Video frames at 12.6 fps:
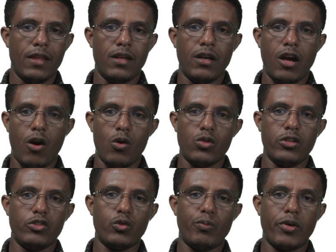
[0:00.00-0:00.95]
how the
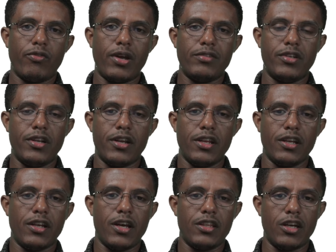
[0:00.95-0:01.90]
supervised learning
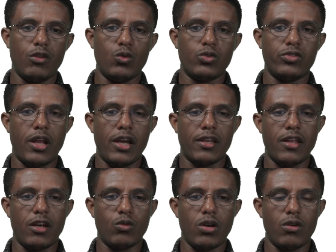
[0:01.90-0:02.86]
data looks like that one,